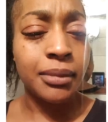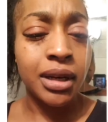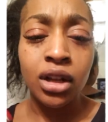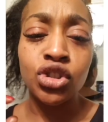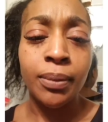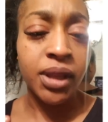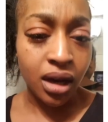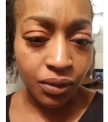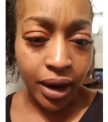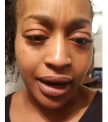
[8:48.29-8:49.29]
Let me not jump the
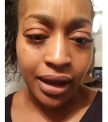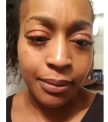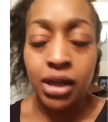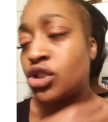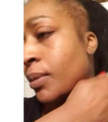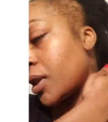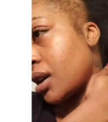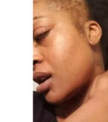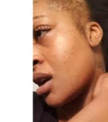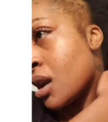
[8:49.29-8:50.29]
gun right now. Let me not jump the
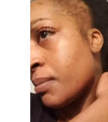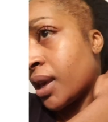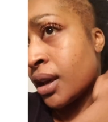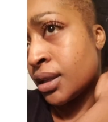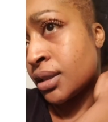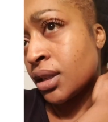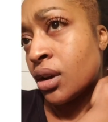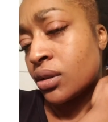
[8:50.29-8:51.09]
gun, because